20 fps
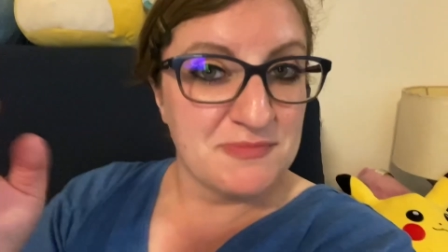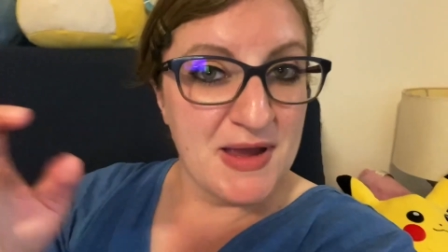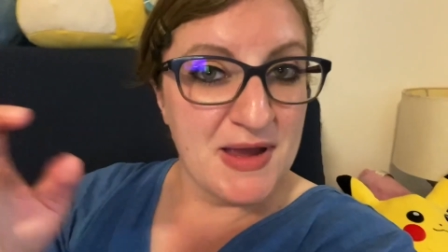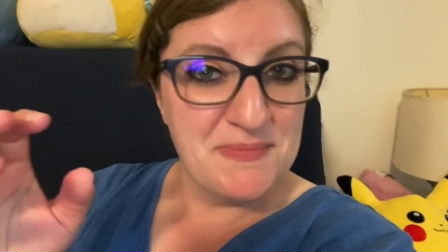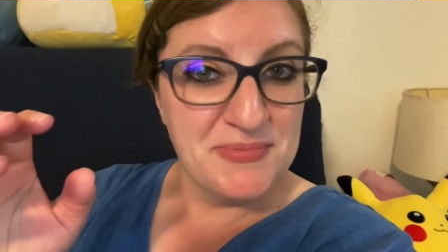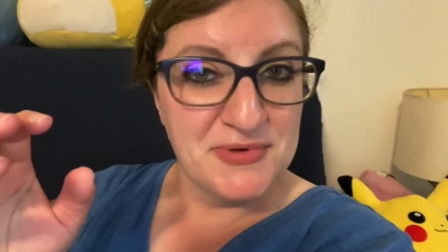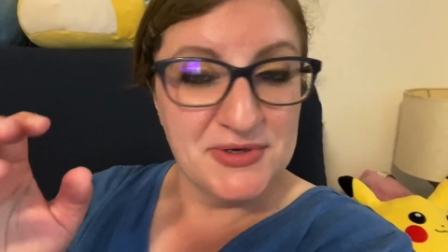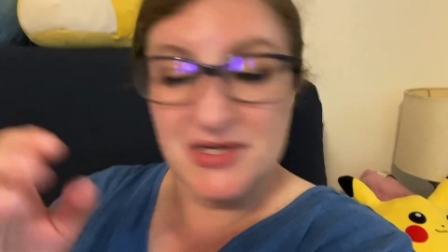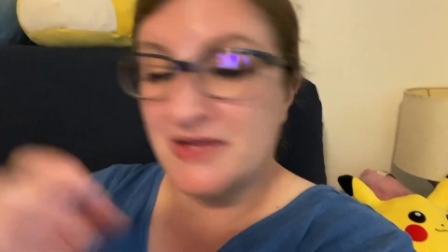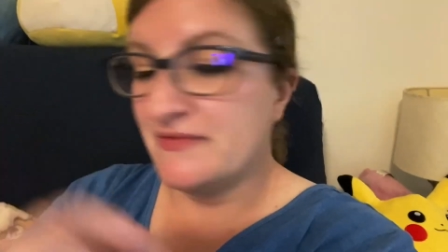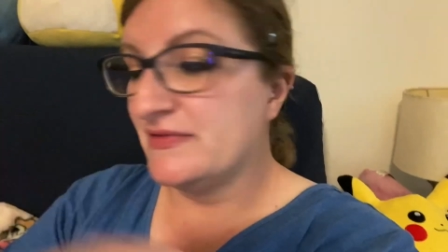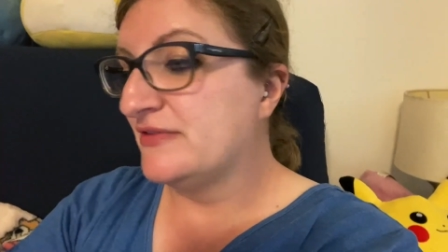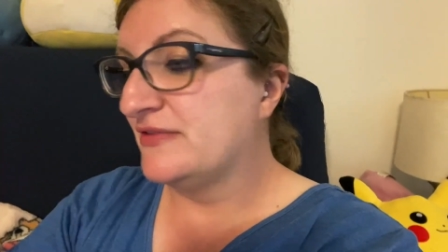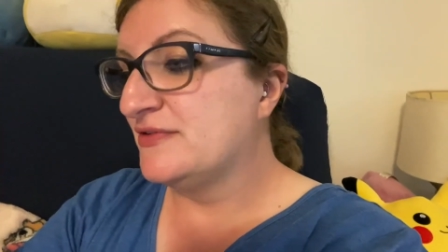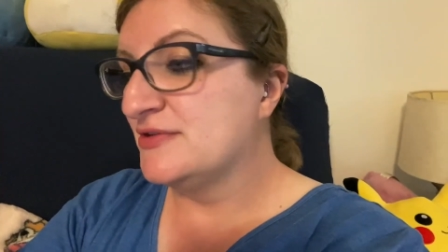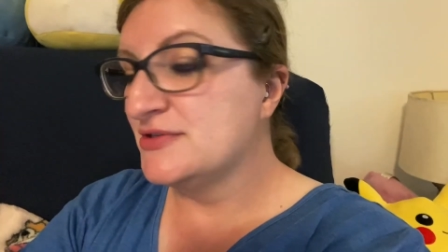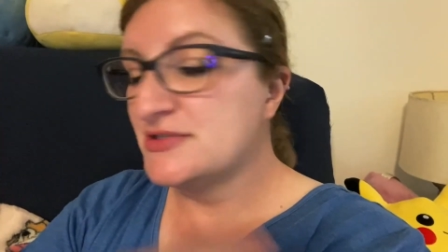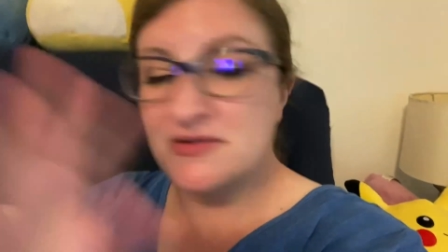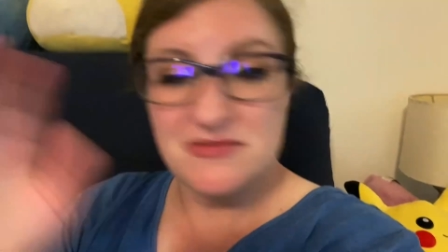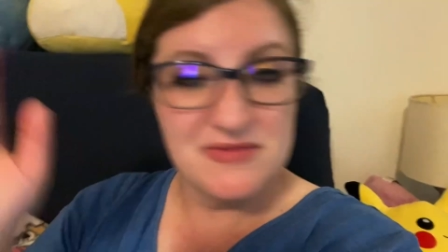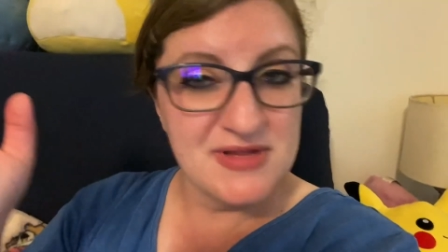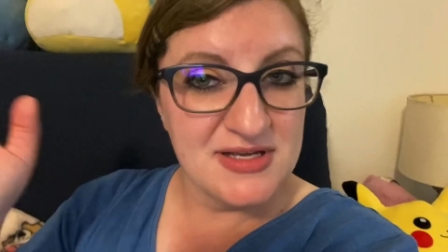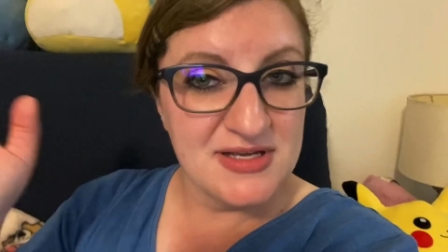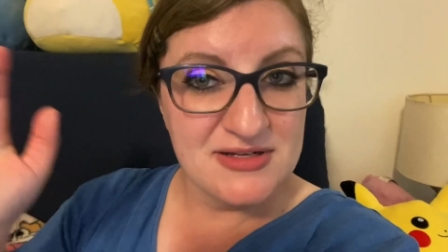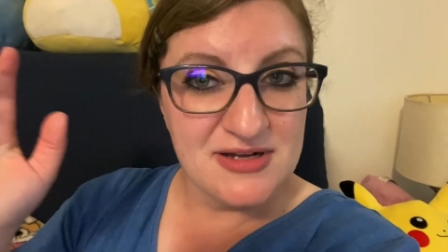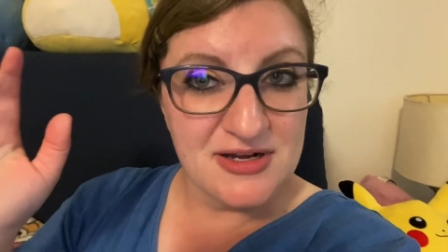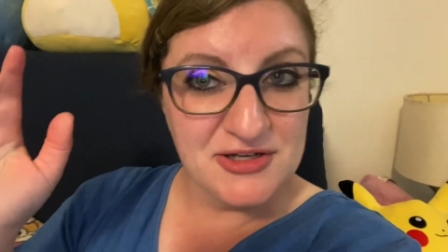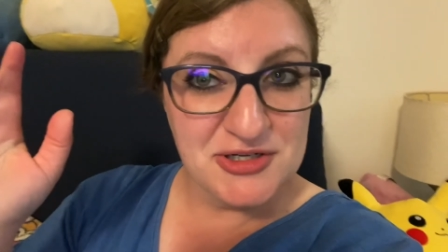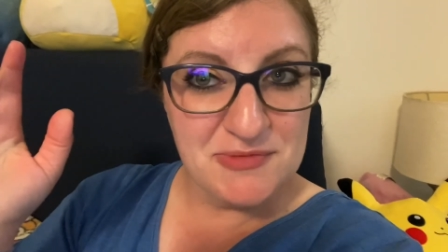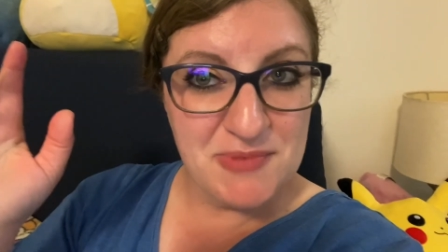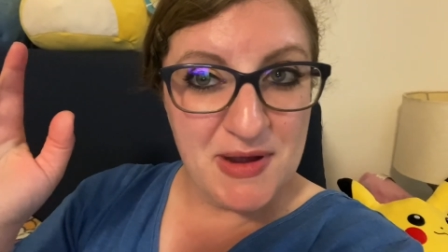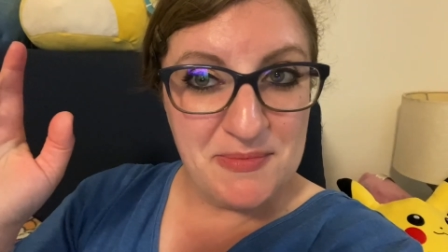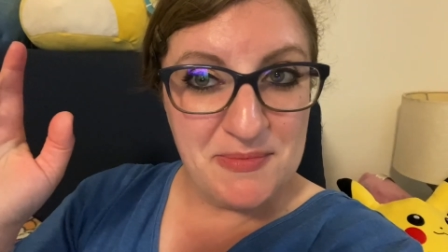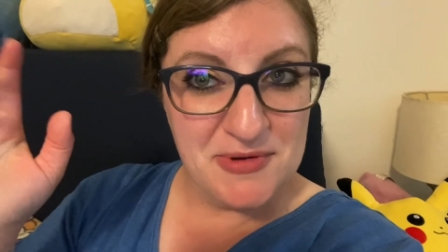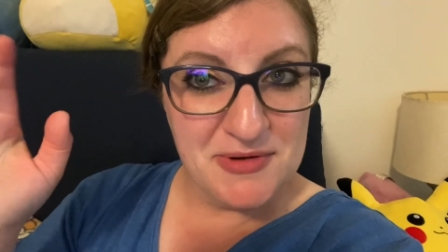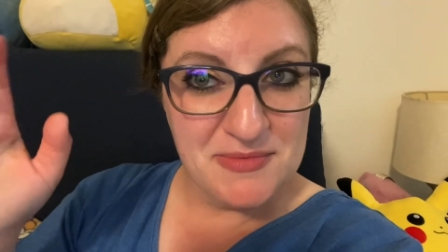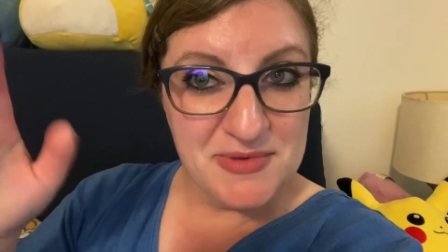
Pepper, even if you don't like Dr. Pepper,